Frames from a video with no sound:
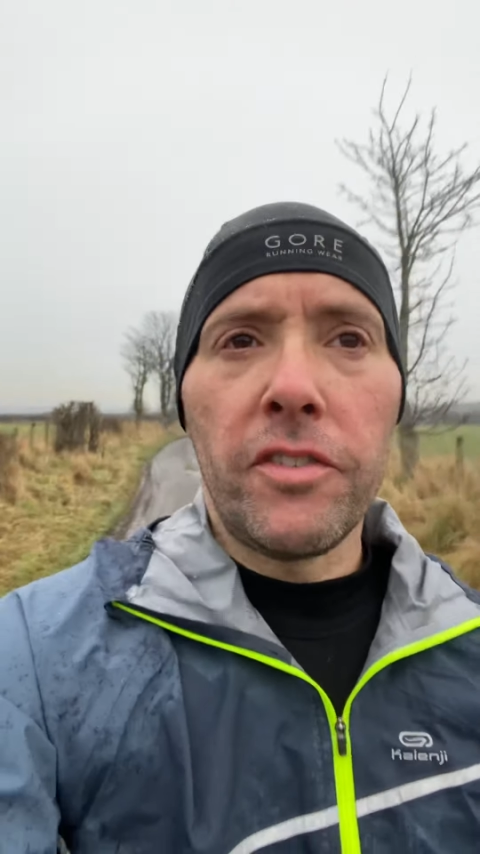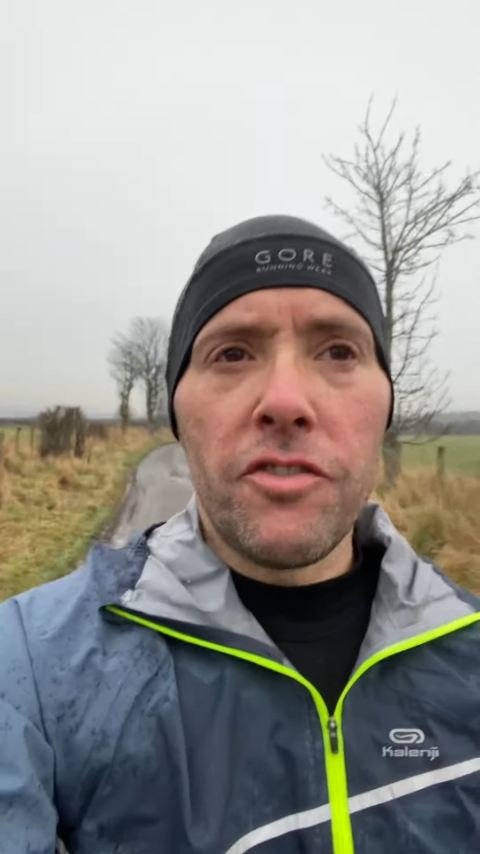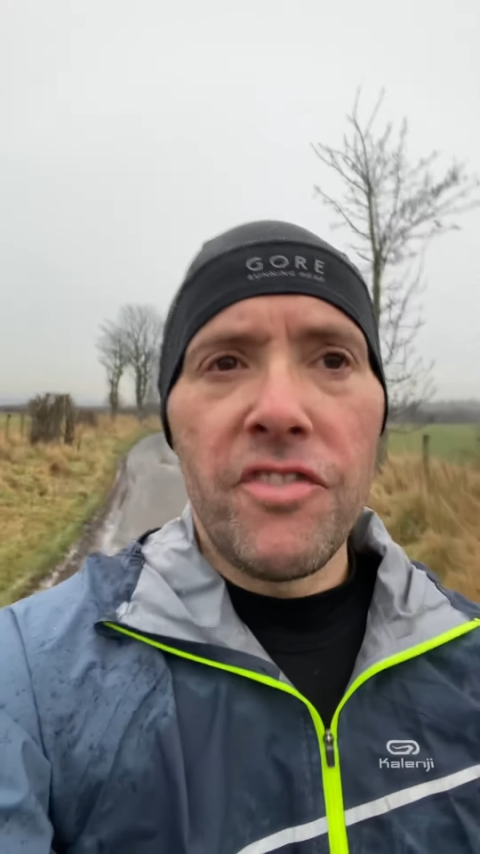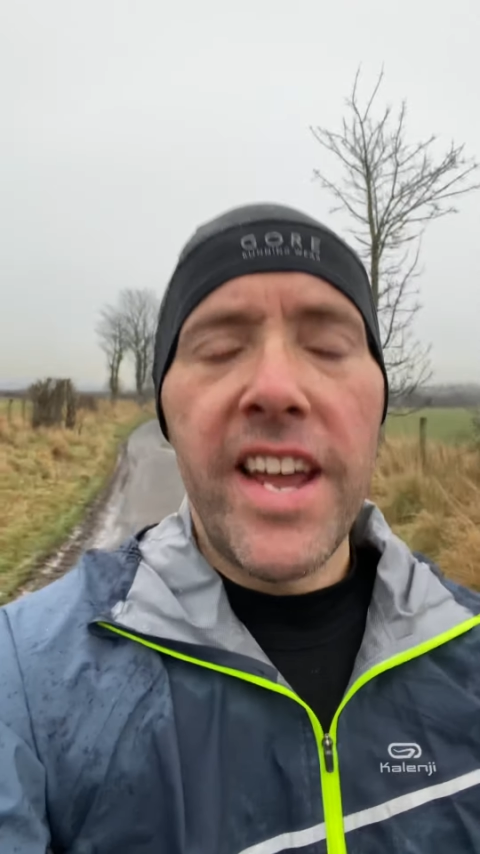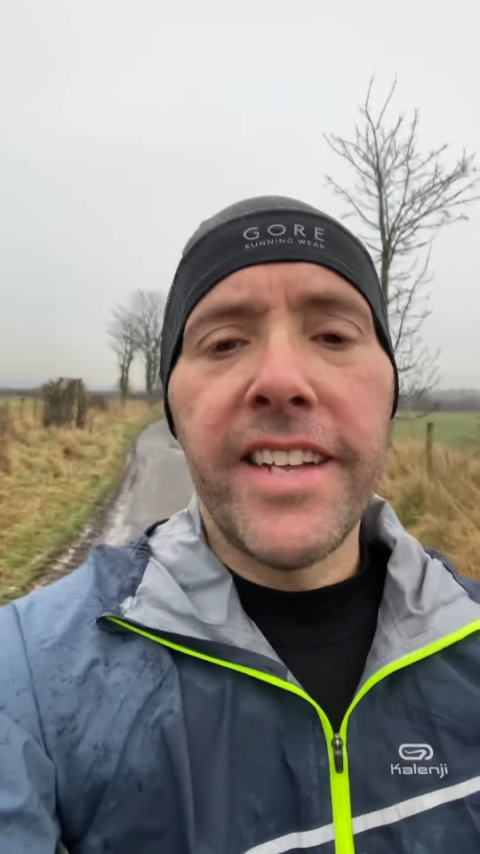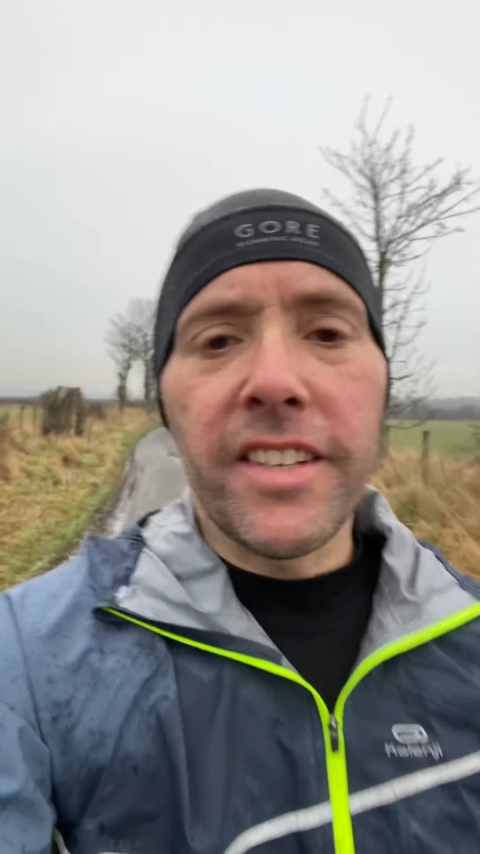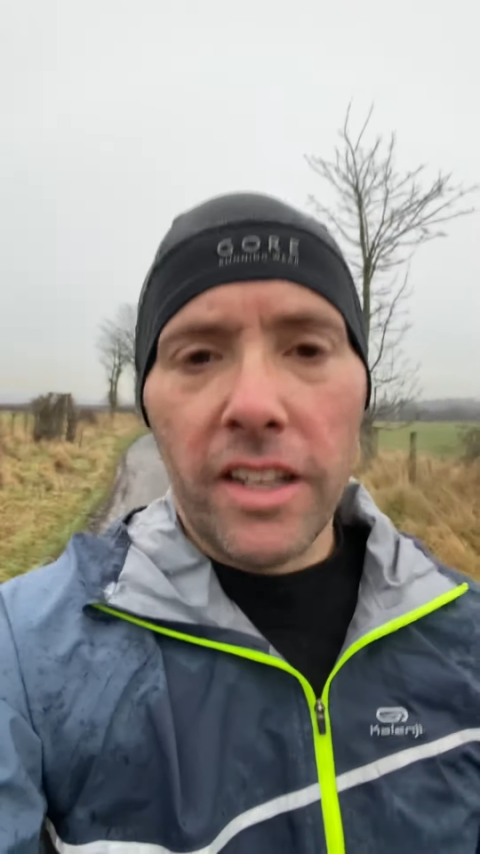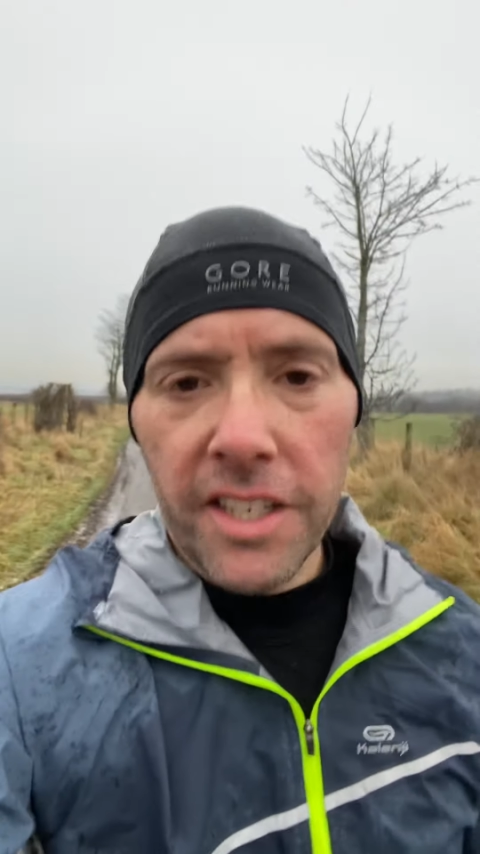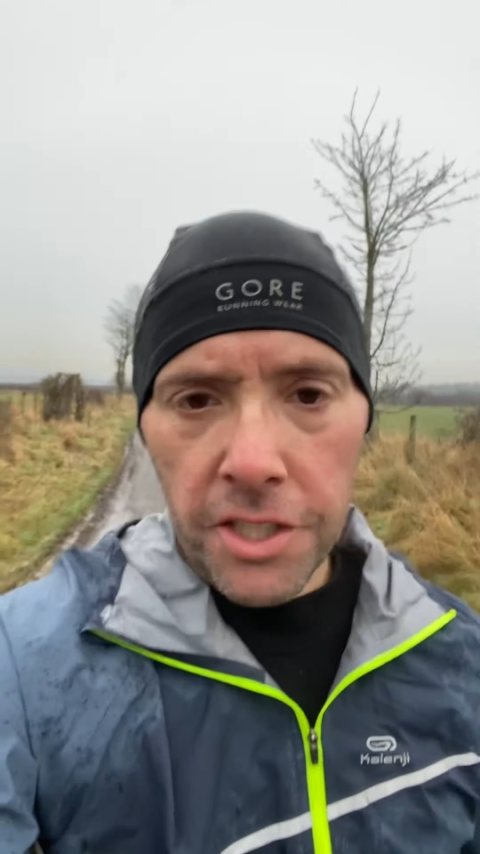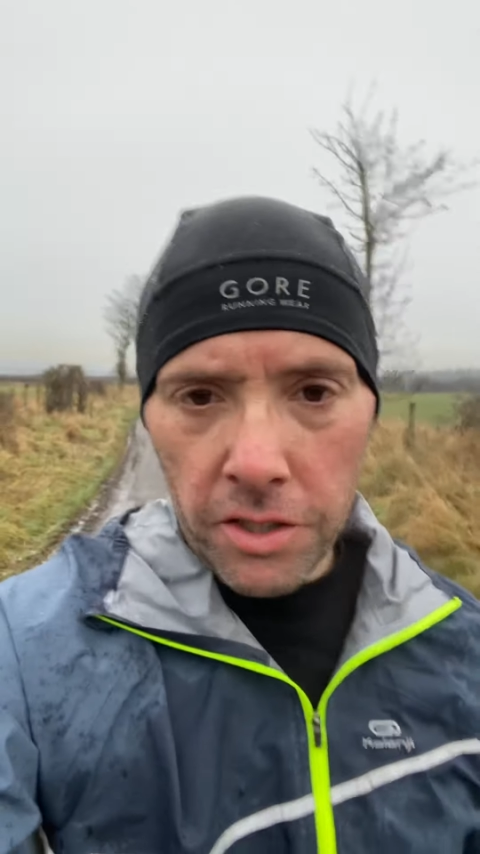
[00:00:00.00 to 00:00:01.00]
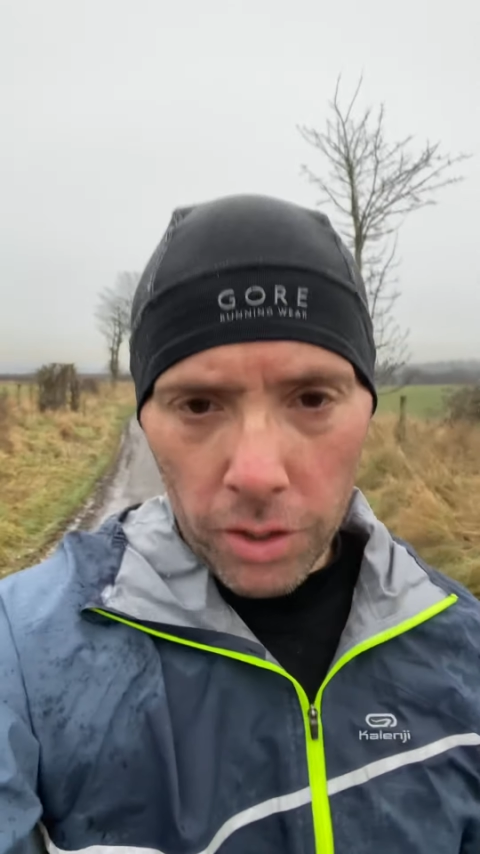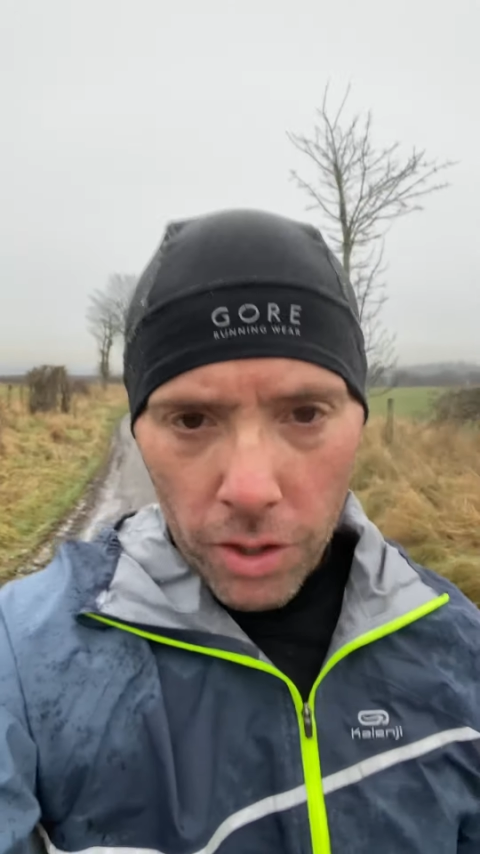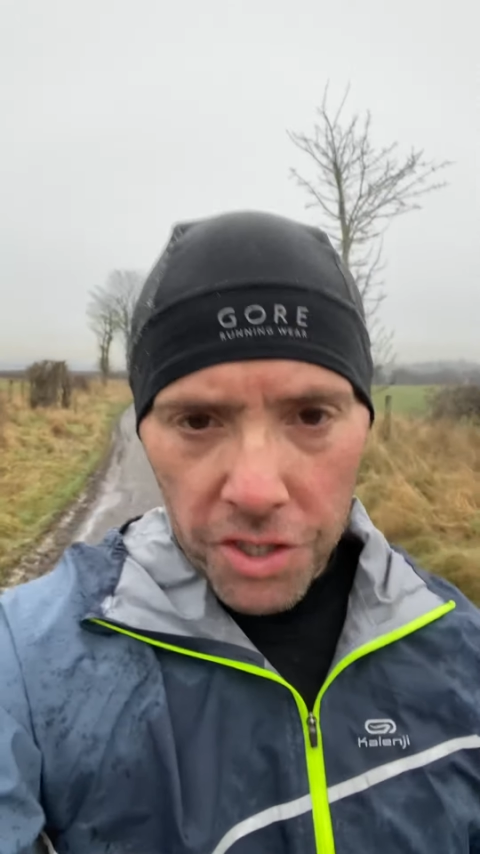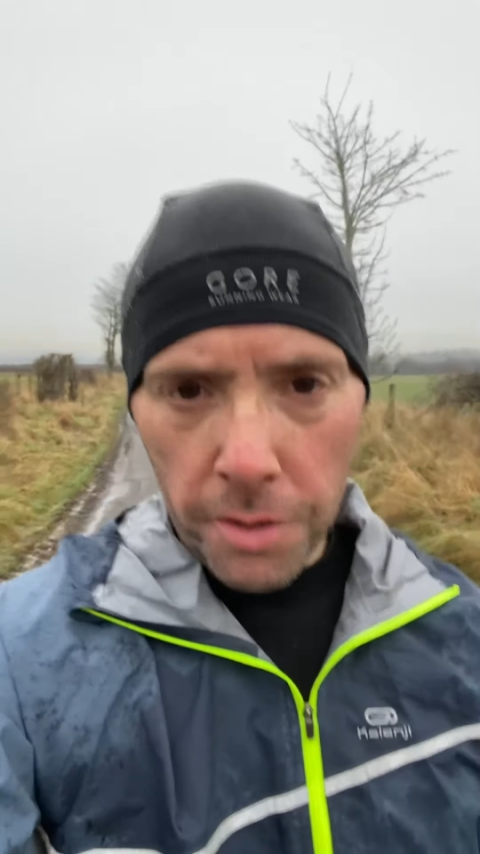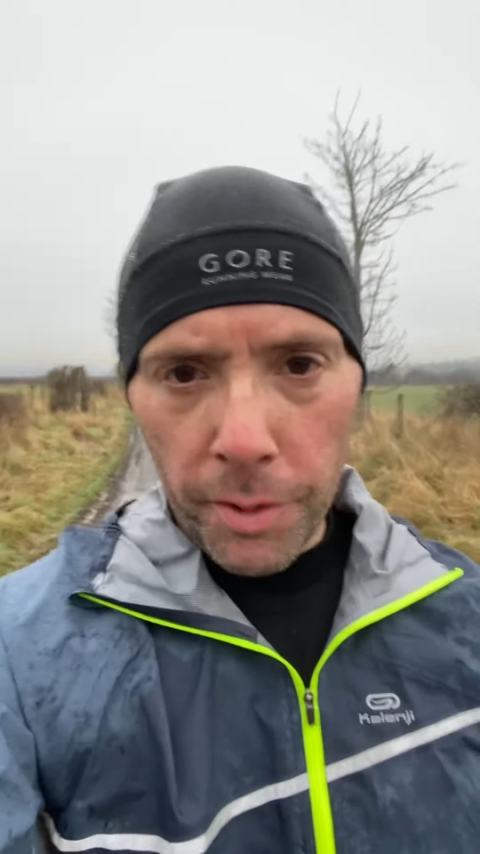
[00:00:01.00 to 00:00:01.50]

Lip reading: read and listened to lots of